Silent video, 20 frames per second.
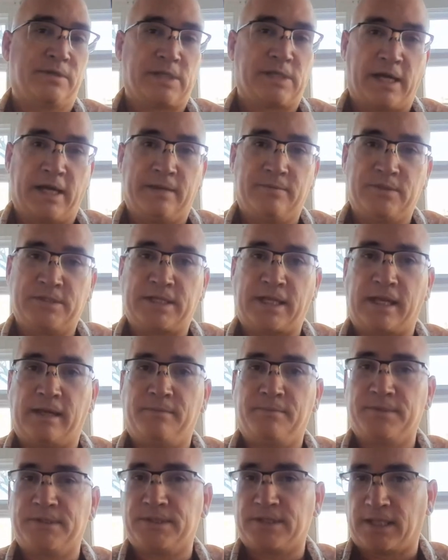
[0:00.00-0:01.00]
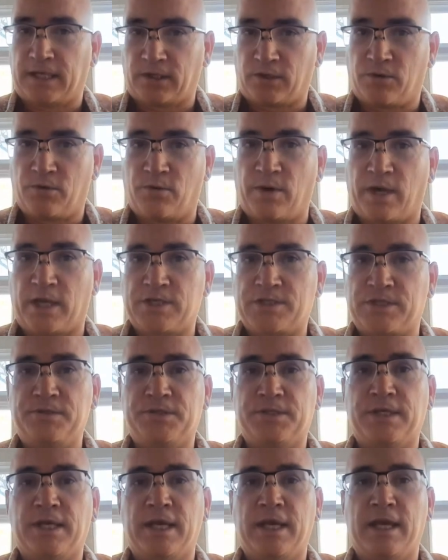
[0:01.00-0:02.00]
timestamps and
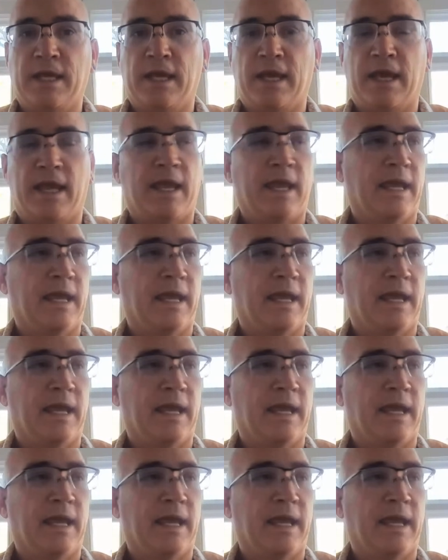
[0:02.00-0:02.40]
questions